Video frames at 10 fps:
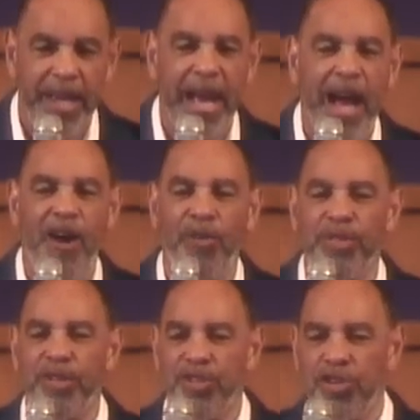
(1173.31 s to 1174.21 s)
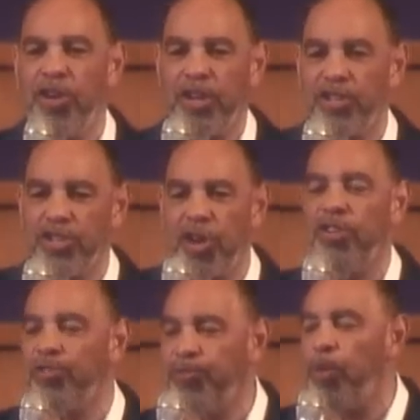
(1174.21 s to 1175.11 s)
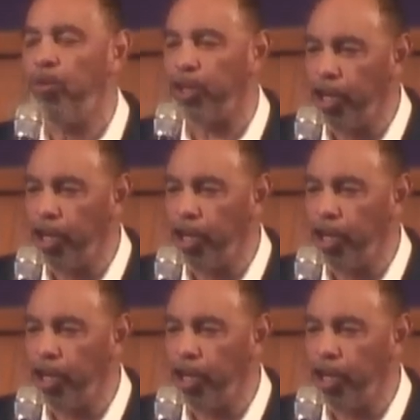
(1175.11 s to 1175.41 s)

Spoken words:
and how the church folk